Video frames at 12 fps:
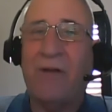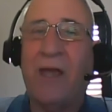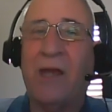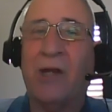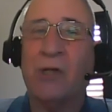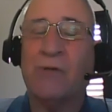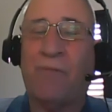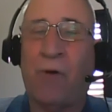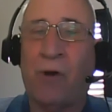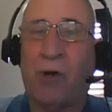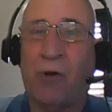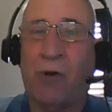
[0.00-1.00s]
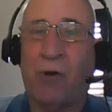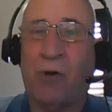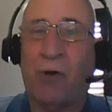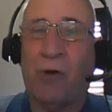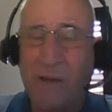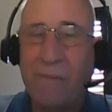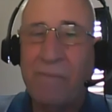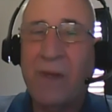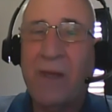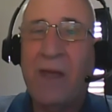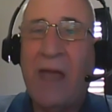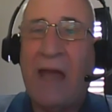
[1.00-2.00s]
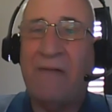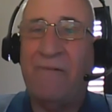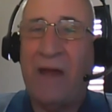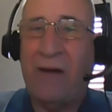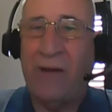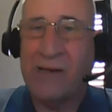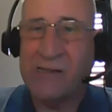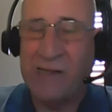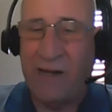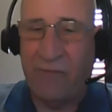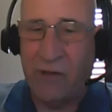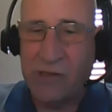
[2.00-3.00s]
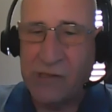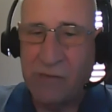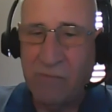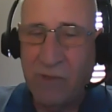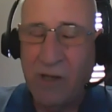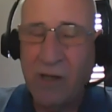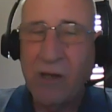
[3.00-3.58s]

English for careers at various levels,